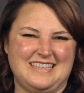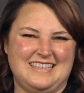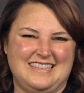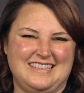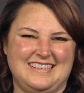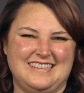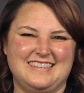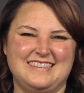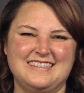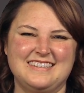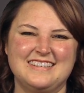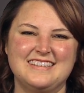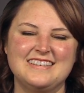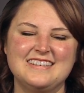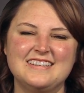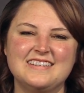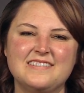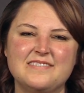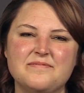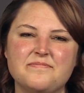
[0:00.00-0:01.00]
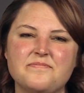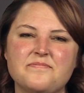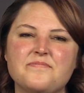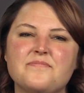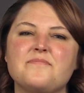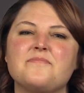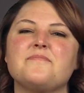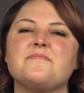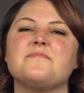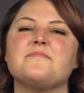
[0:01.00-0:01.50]
Now, what are
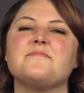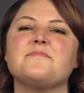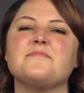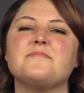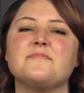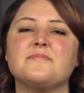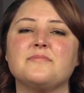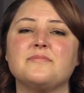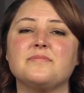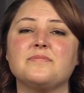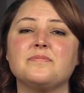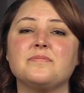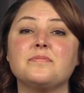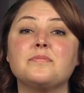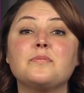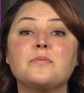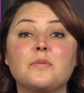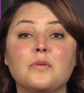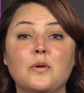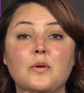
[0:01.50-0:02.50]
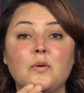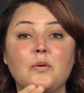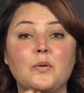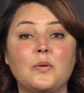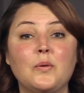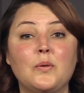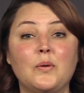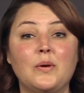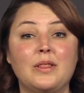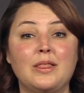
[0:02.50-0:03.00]
good labels for
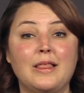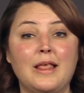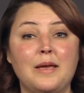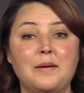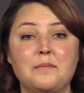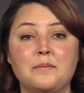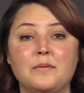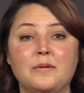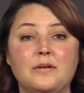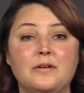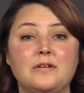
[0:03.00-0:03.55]
file names?